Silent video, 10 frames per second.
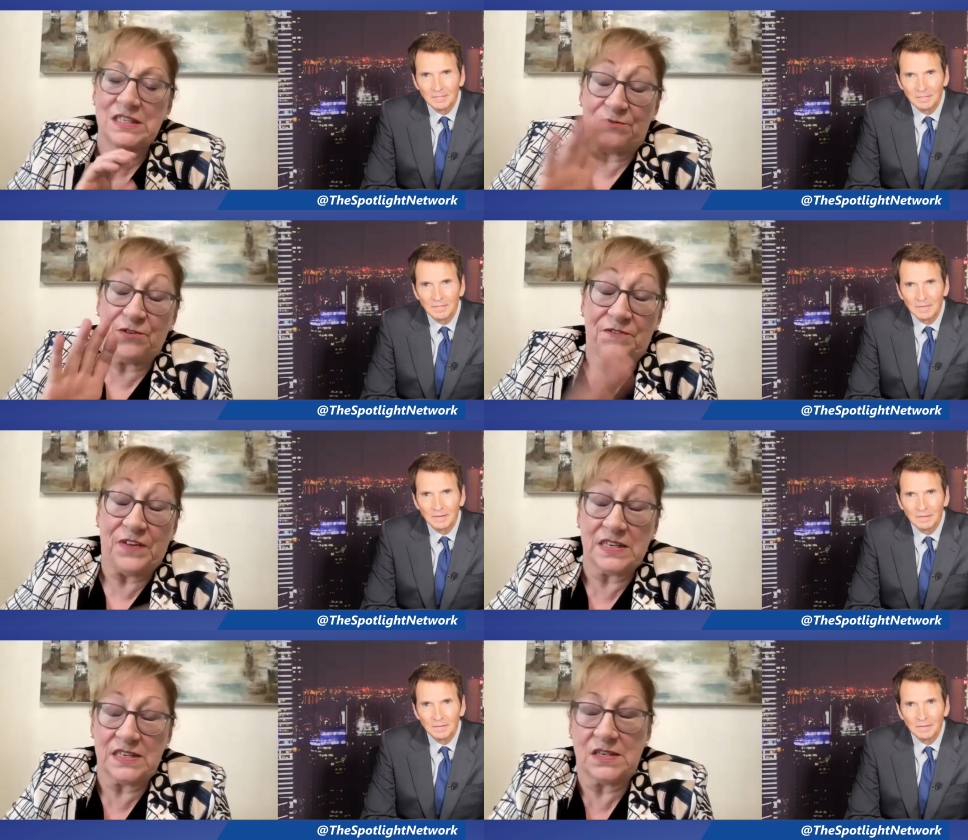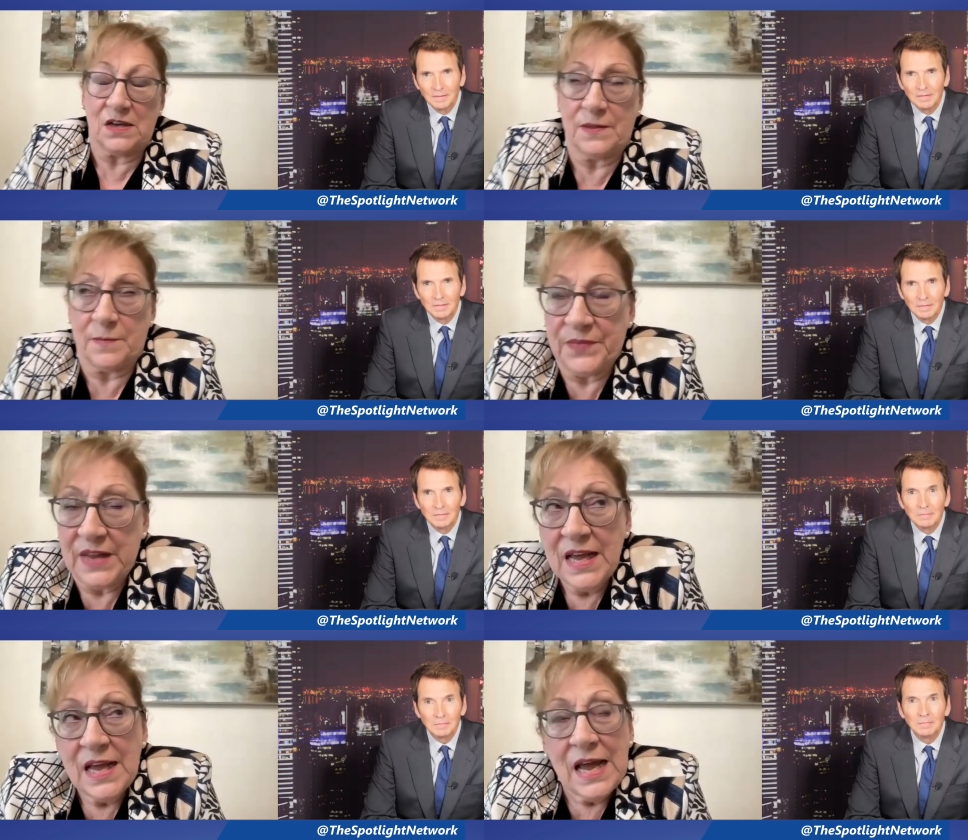Speaker 1: different faces on them.
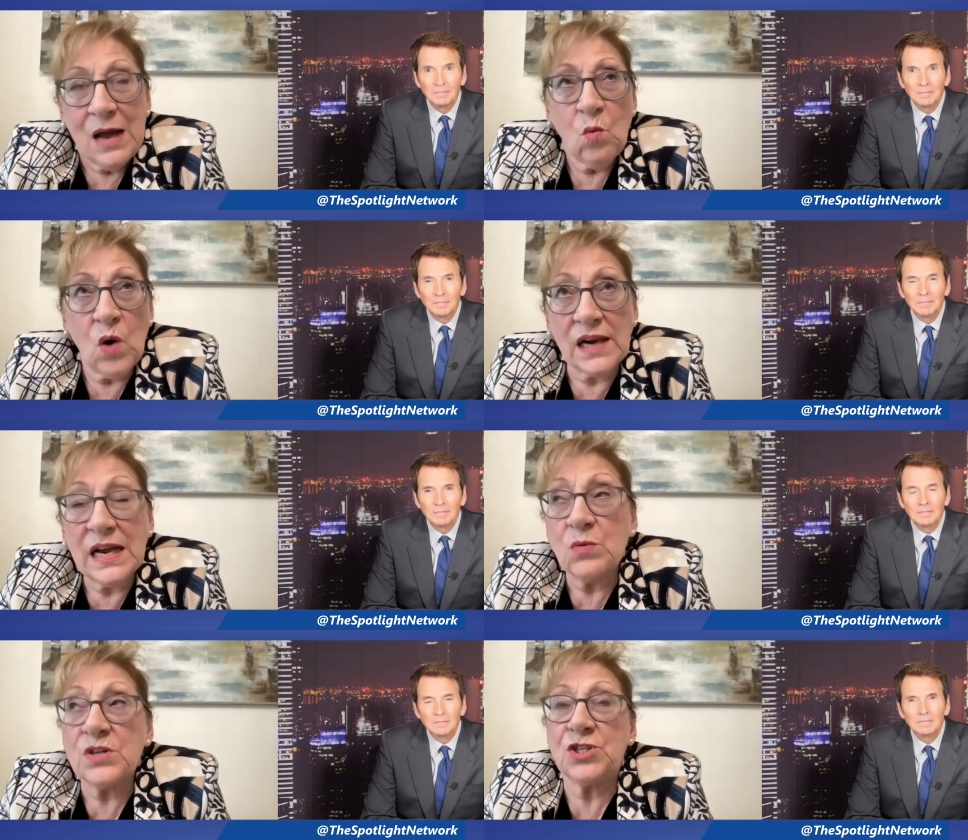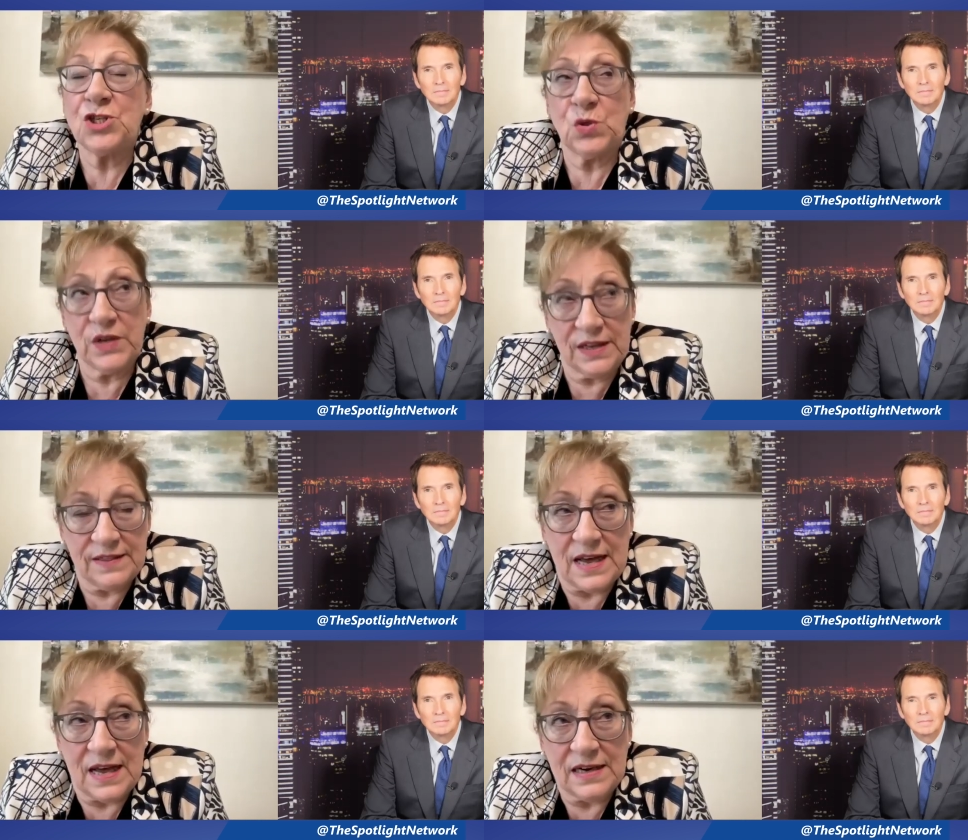Mm-hmm. While I was doing
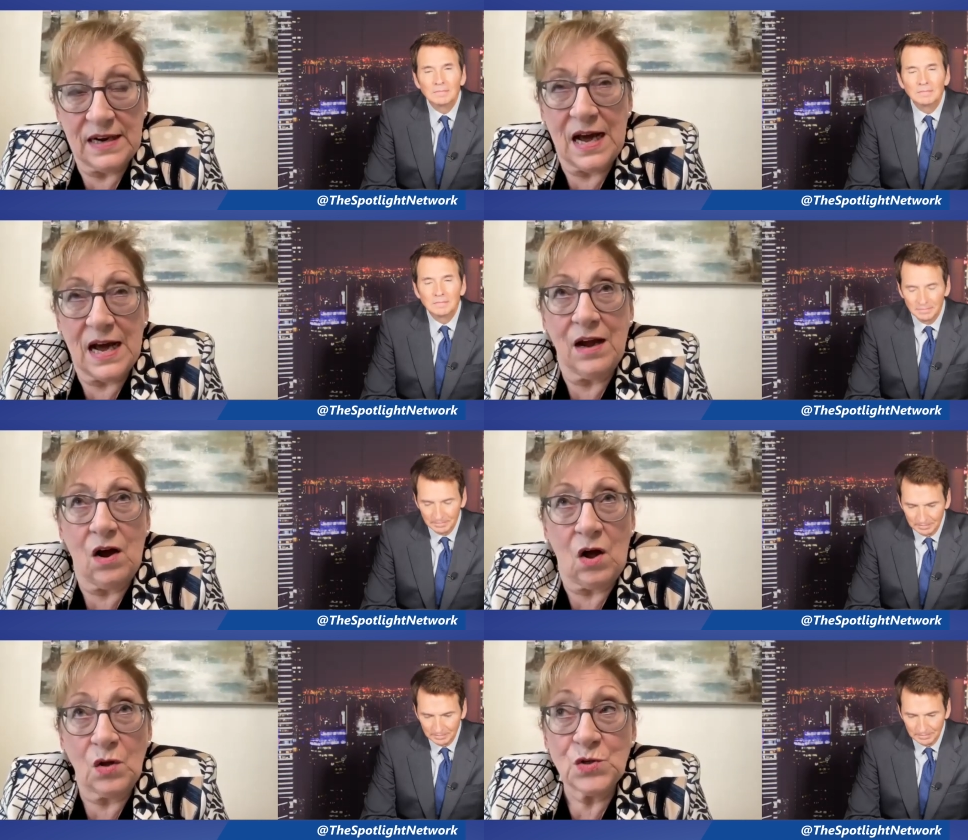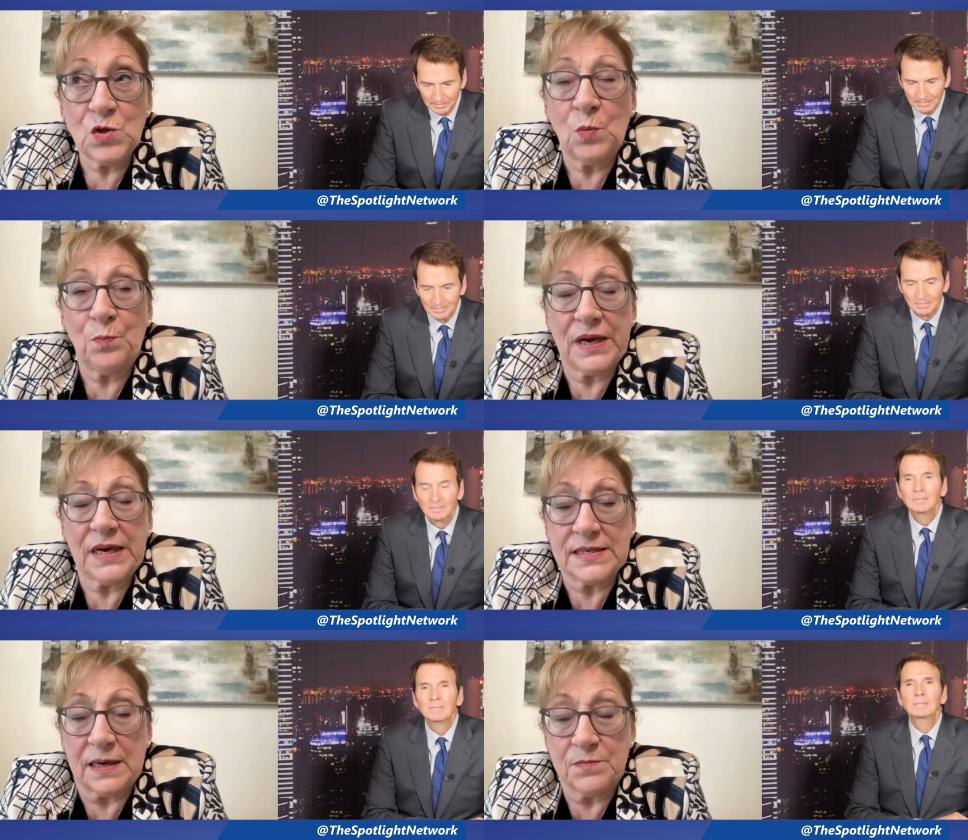that, I also
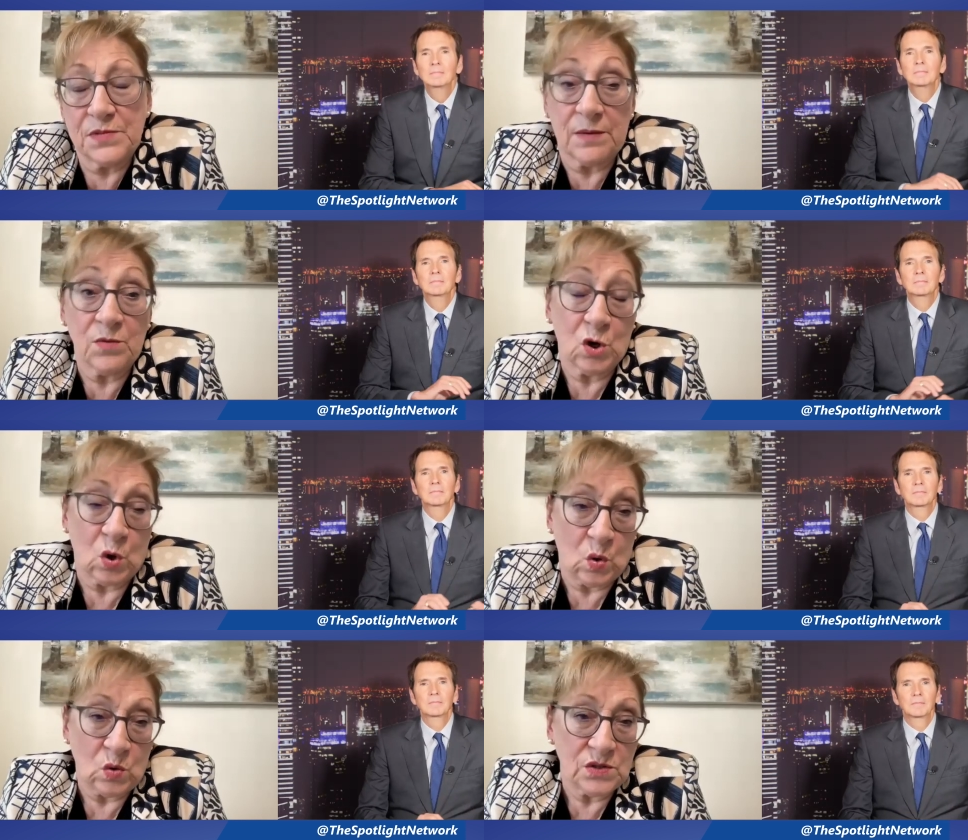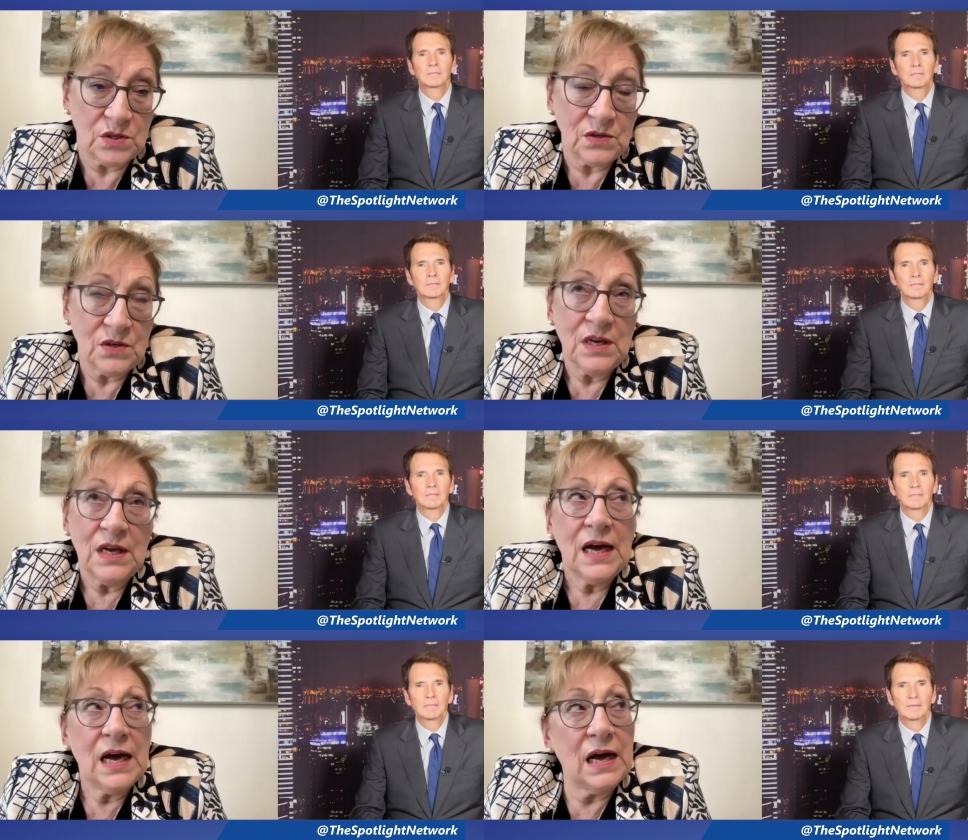picked up some gold,
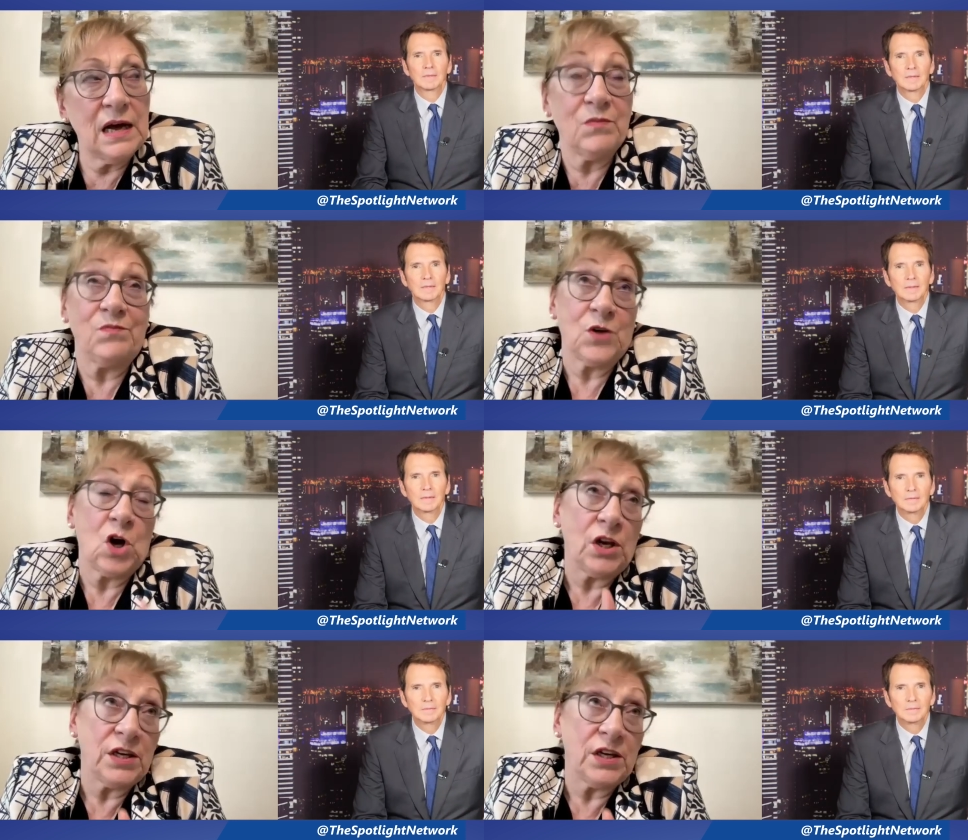call